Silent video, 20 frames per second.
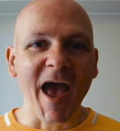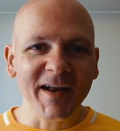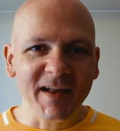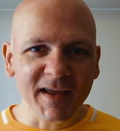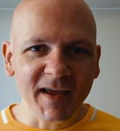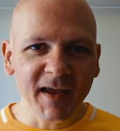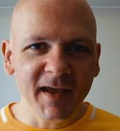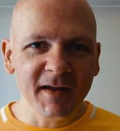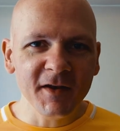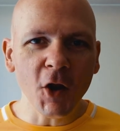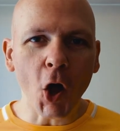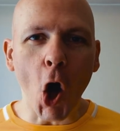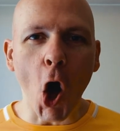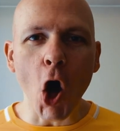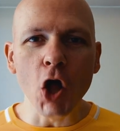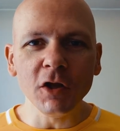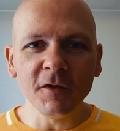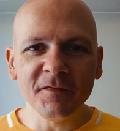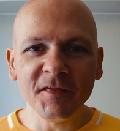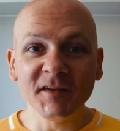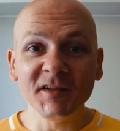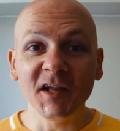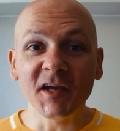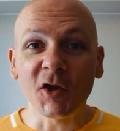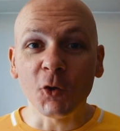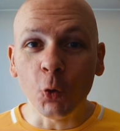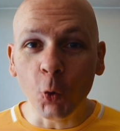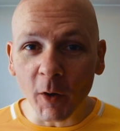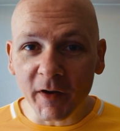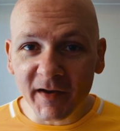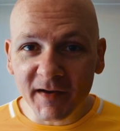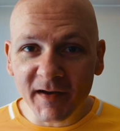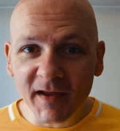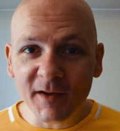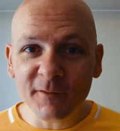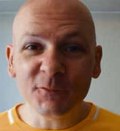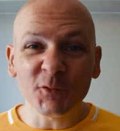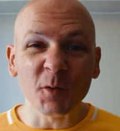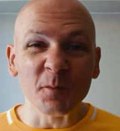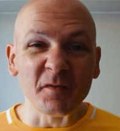Adding in all of the
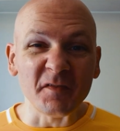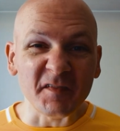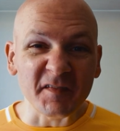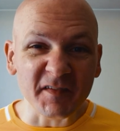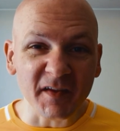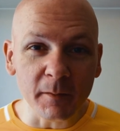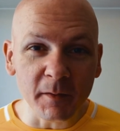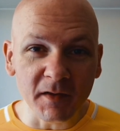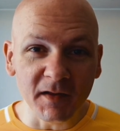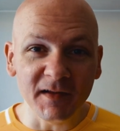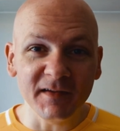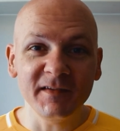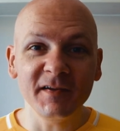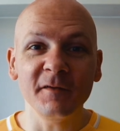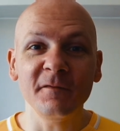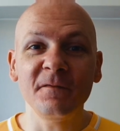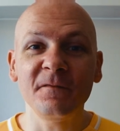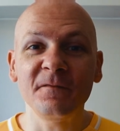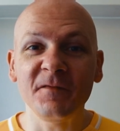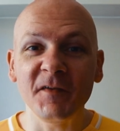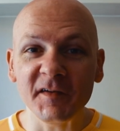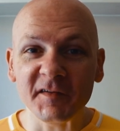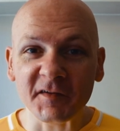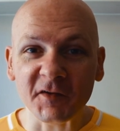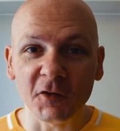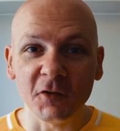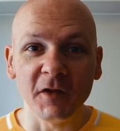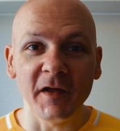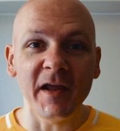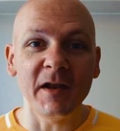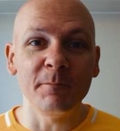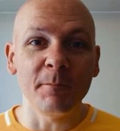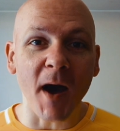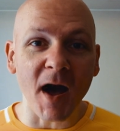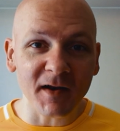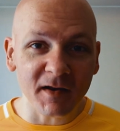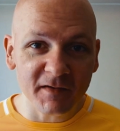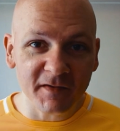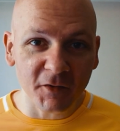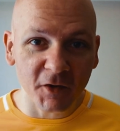liquidity from stimulative fiscal and
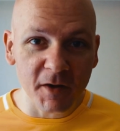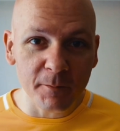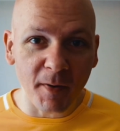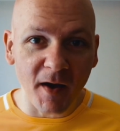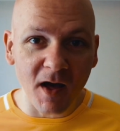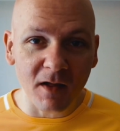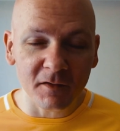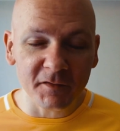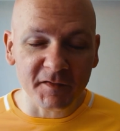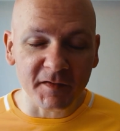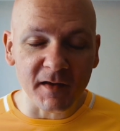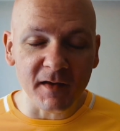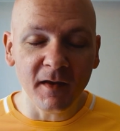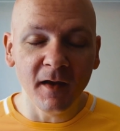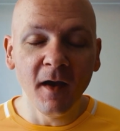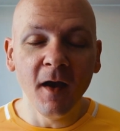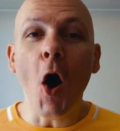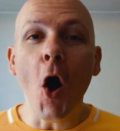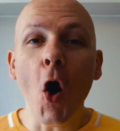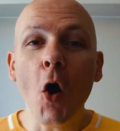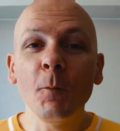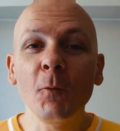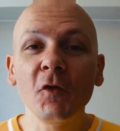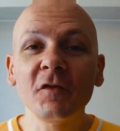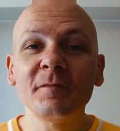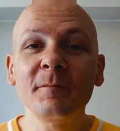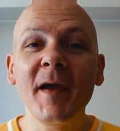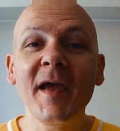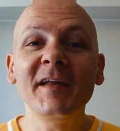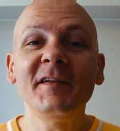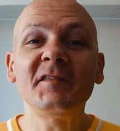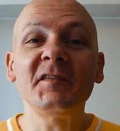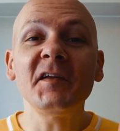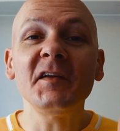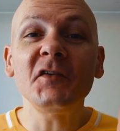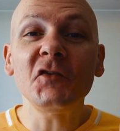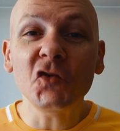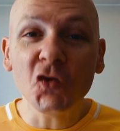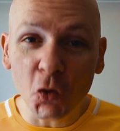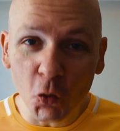monetary policy, almost makes
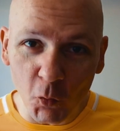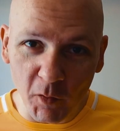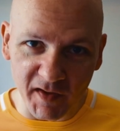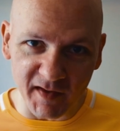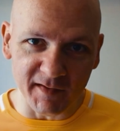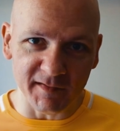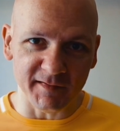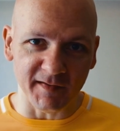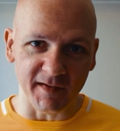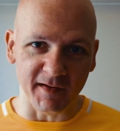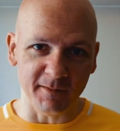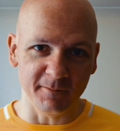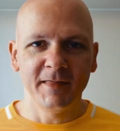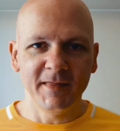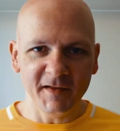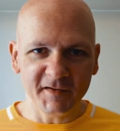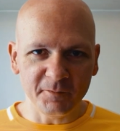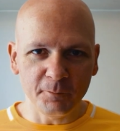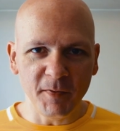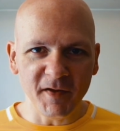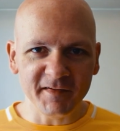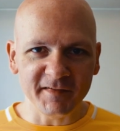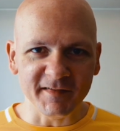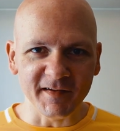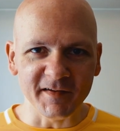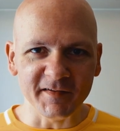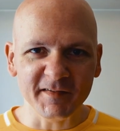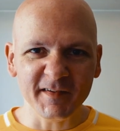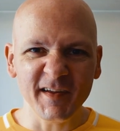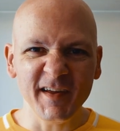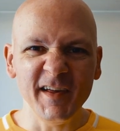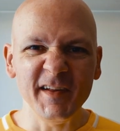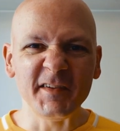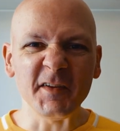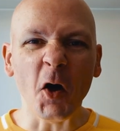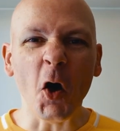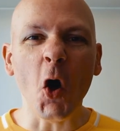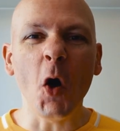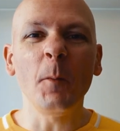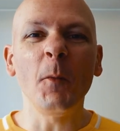it too easy. This business is
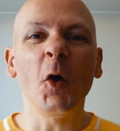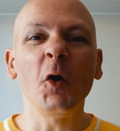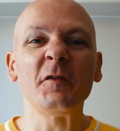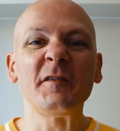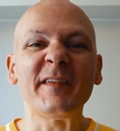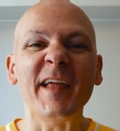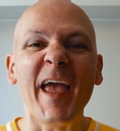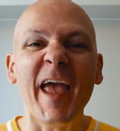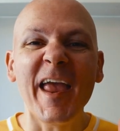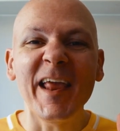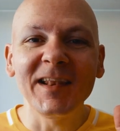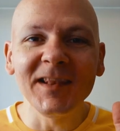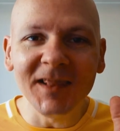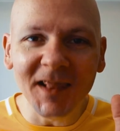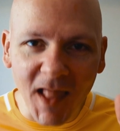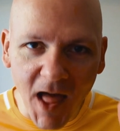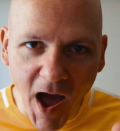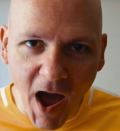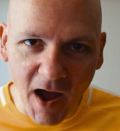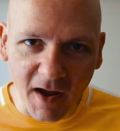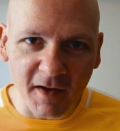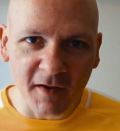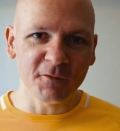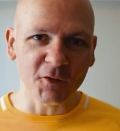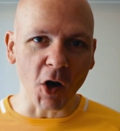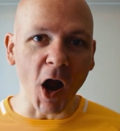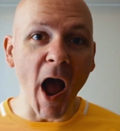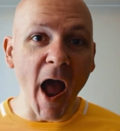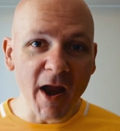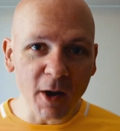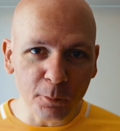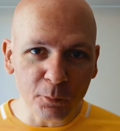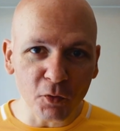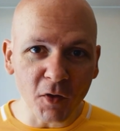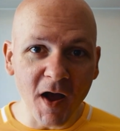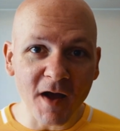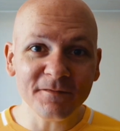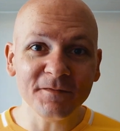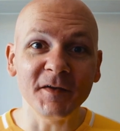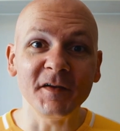almost a lock for higher
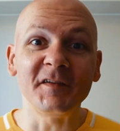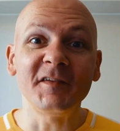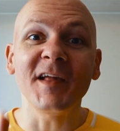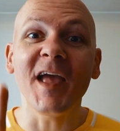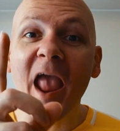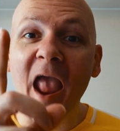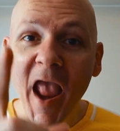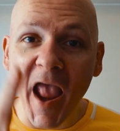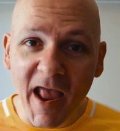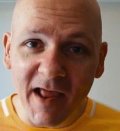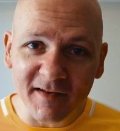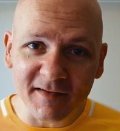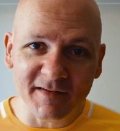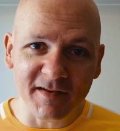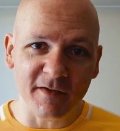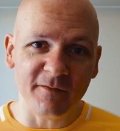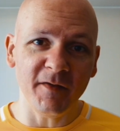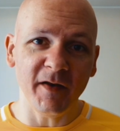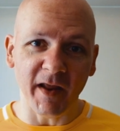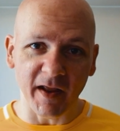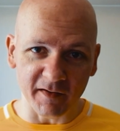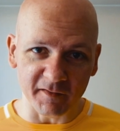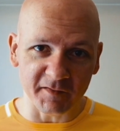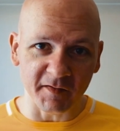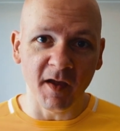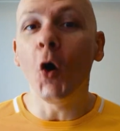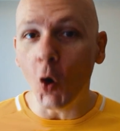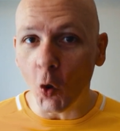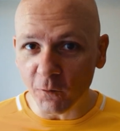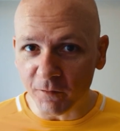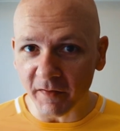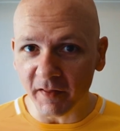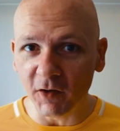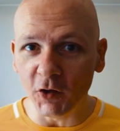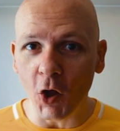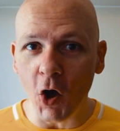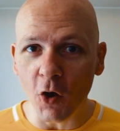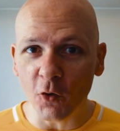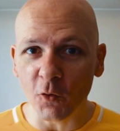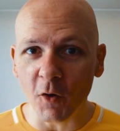profits and dividends over the
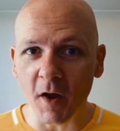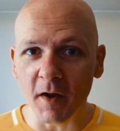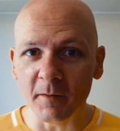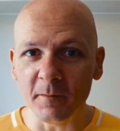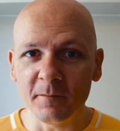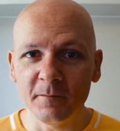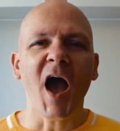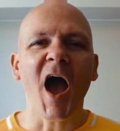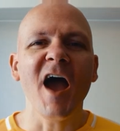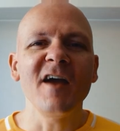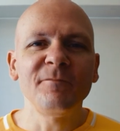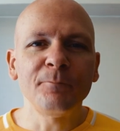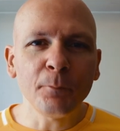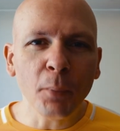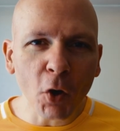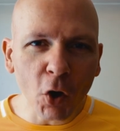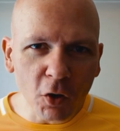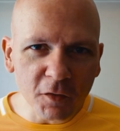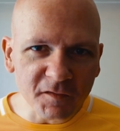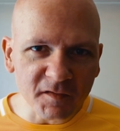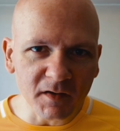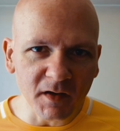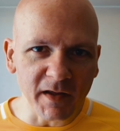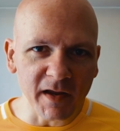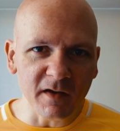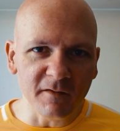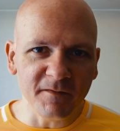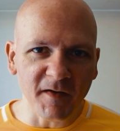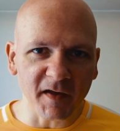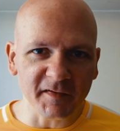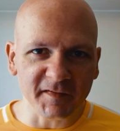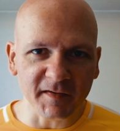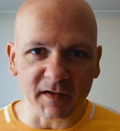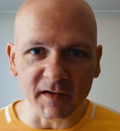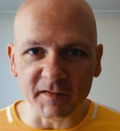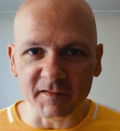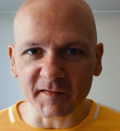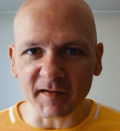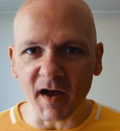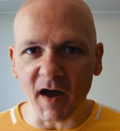long run. I personally invested
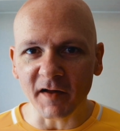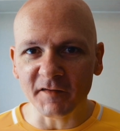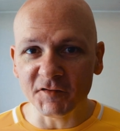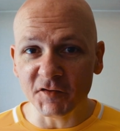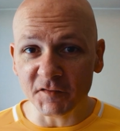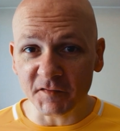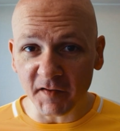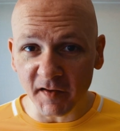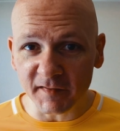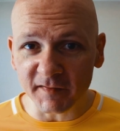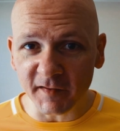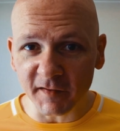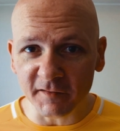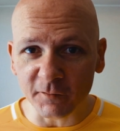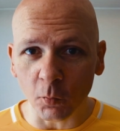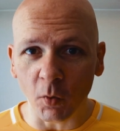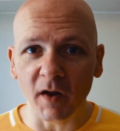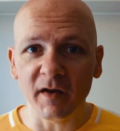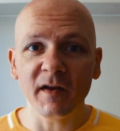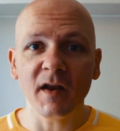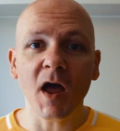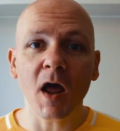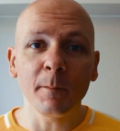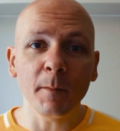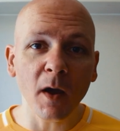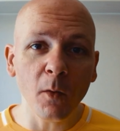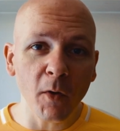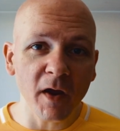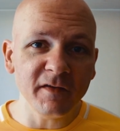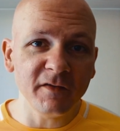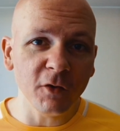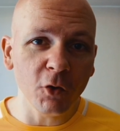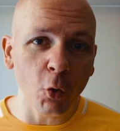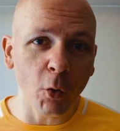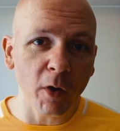in stocks just like this one on my way to